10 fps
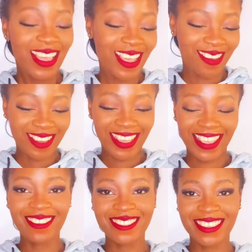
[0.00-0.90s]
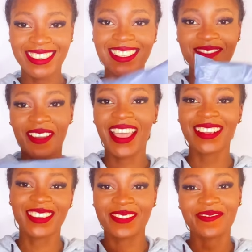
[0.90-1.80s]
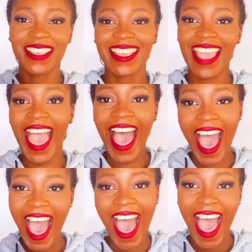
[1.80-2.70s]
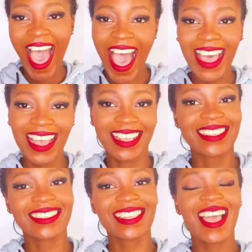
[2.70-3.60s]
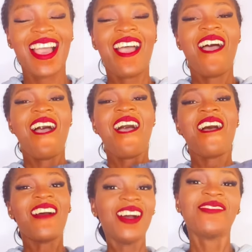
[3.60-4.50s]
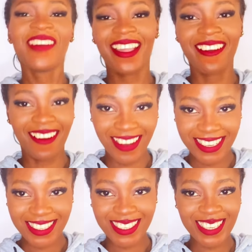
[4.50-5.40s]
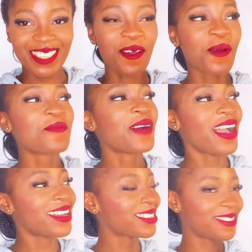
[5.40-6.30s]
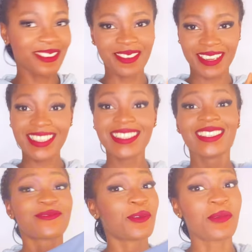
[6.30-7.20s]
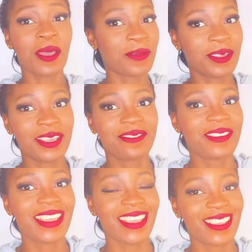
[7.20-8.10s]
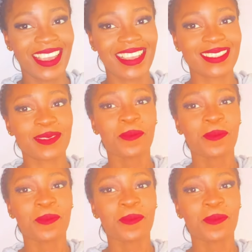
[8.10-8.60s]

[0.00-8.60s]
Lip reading: Okay, y'all shouldn't see my address, but yes! Oh my gosh, so backstory. This is from Gabriel Henrique, you guys.